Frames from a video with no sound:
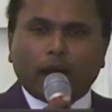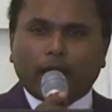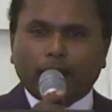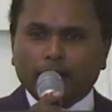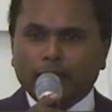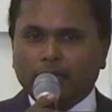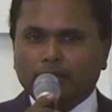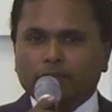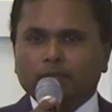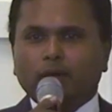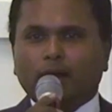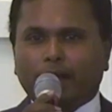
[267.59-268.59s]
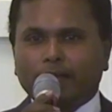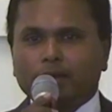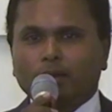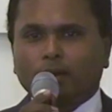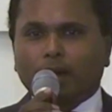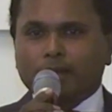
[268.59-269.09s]
I leave, I
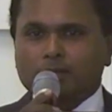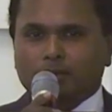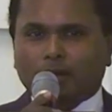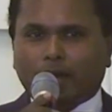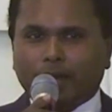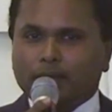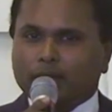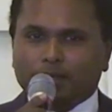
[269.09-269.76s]
go, I try,